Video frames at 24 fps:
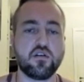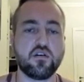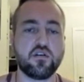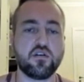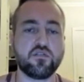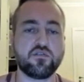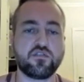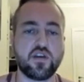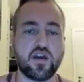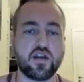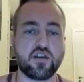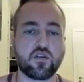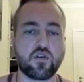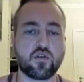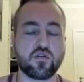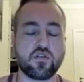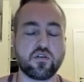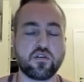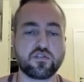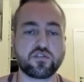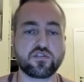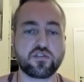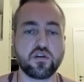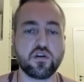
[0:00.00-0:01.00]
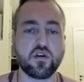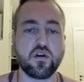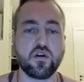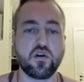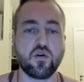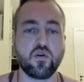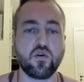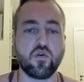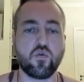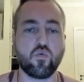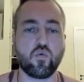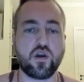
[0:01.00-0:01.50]
of 10 girls,
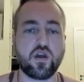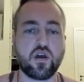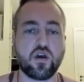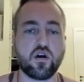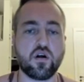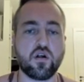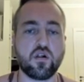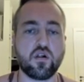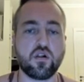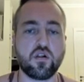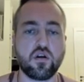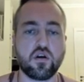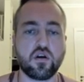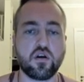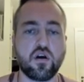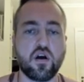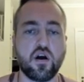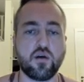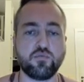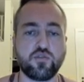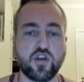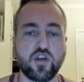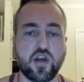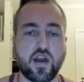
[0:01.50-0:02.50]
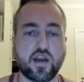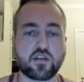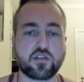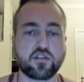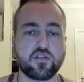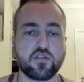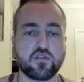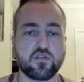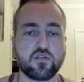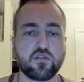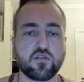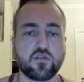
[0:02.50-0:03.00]
will
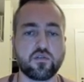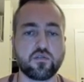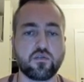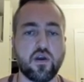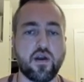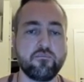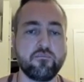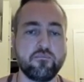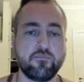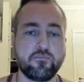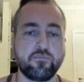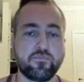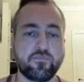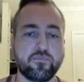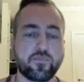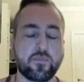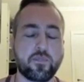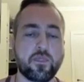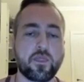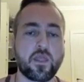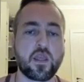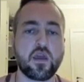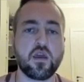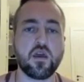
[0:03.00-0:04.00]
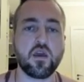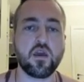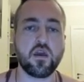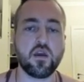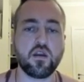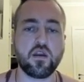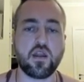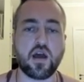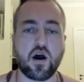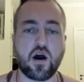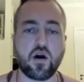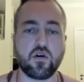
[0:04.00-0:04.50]
object, okay?
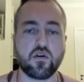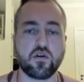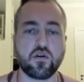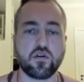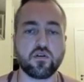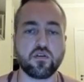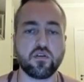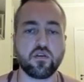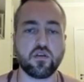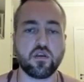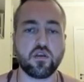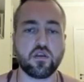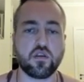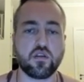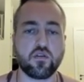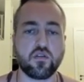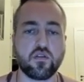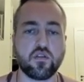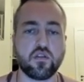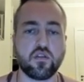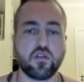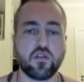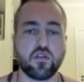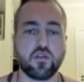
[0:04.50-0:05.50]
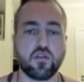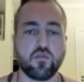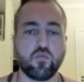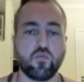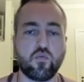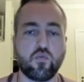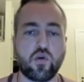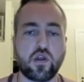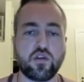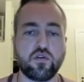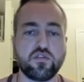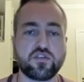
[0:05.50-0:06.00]
Now,
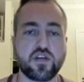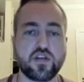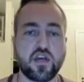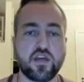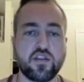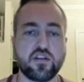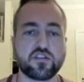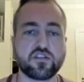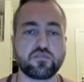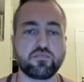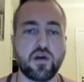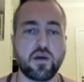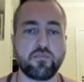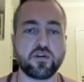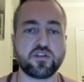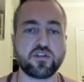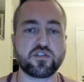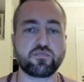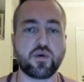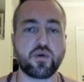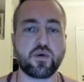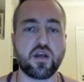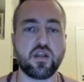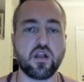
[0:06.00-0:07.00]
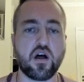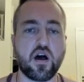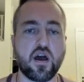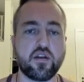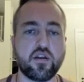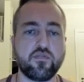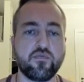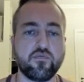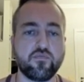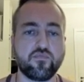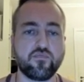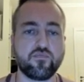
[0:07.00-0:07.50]
when you say this pepper spray
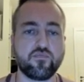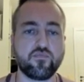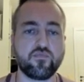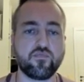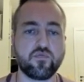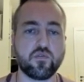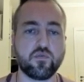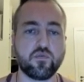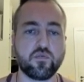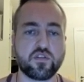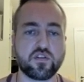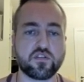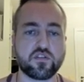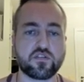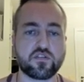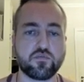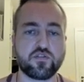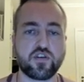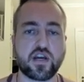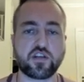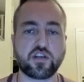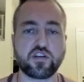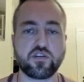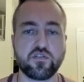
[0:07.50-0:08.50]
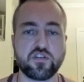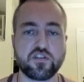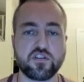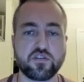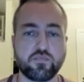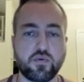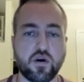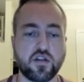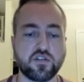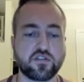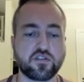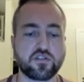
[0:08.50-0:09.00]
line with this objection
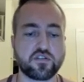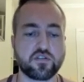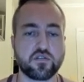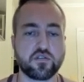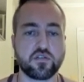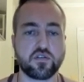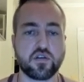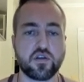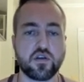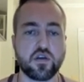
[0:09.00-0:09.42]
response,